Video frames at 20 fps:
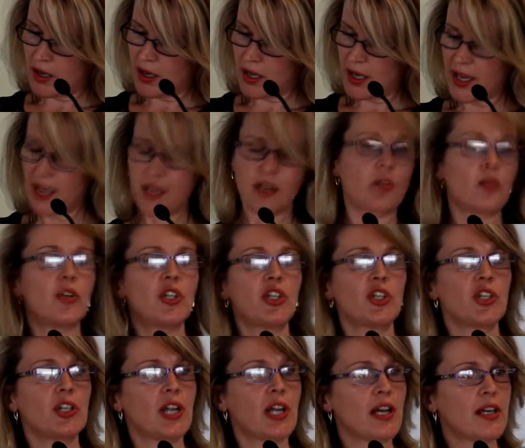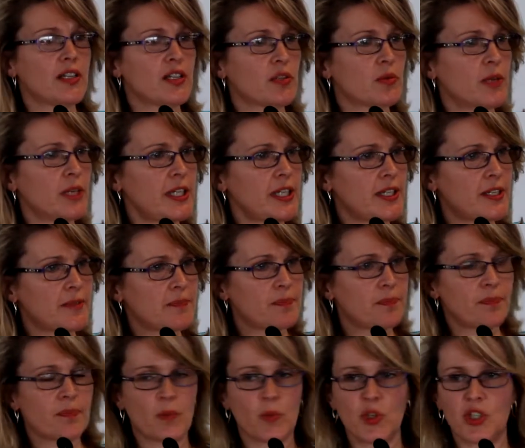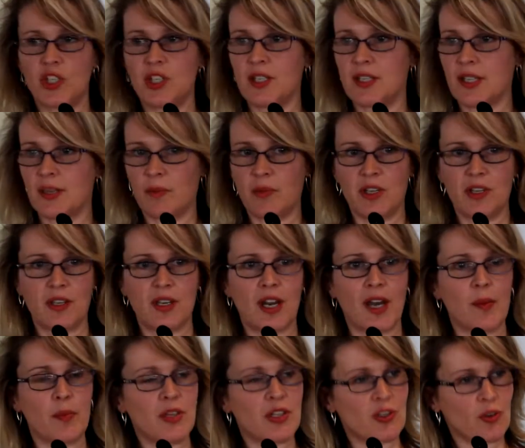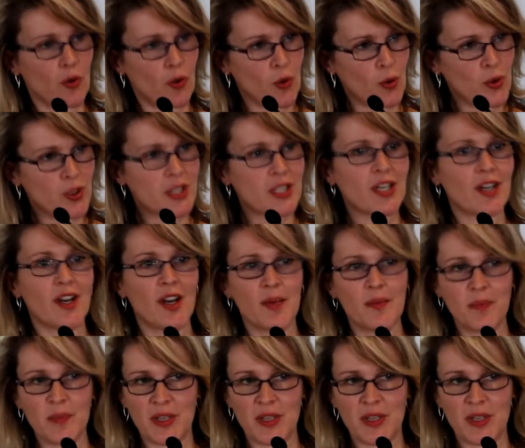I had a question last week, which is something that happens all the time,